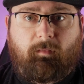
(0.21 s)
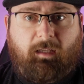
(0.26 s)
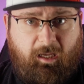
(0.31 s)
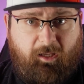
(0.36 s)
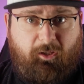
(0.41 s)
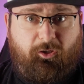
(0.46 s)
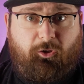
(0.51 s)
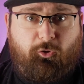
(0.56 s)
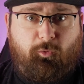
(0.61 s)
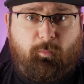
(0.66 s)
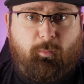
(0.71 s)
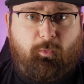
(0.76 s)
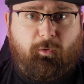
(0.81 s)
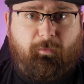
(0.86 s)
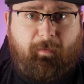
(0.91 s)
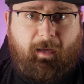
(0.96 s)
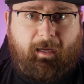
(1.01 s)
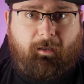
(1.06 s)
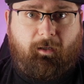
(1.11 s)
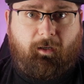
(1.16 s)
Can you
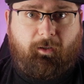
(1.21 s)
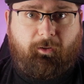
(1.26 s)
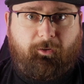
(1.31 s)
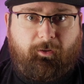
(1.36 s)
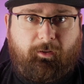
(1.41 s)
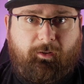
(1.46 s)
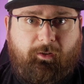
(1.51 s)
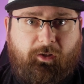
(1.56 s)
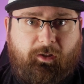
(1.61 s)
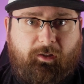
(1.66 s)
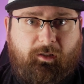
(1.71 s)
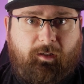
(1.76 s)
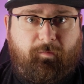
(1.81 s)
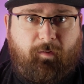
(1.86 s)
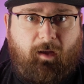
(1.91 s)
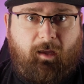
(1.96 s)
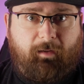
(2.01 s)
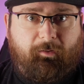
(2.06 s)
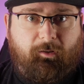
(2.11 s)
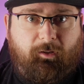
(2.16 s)
move at
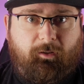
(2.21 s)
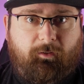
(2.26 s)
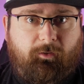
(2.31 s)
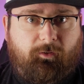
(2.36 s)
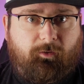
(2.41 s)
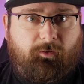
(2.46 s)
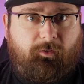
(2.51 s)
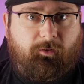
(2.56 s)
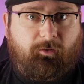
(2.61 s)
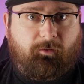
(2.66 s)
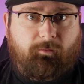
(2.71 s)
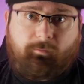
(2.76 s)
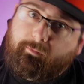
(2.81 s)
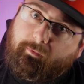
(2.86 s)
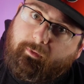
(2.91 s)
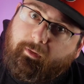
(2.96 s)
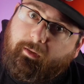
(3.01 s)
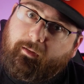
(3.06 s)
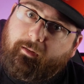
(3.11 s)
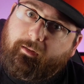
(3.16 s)
165 hertz?
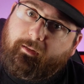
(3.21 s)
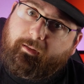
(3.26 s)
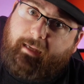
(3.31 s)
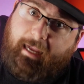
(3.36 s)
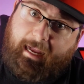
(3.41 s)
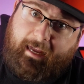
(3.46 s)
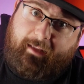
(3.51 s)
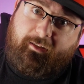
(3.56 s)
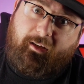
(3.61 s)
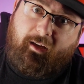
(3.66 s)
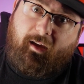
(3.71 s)
Can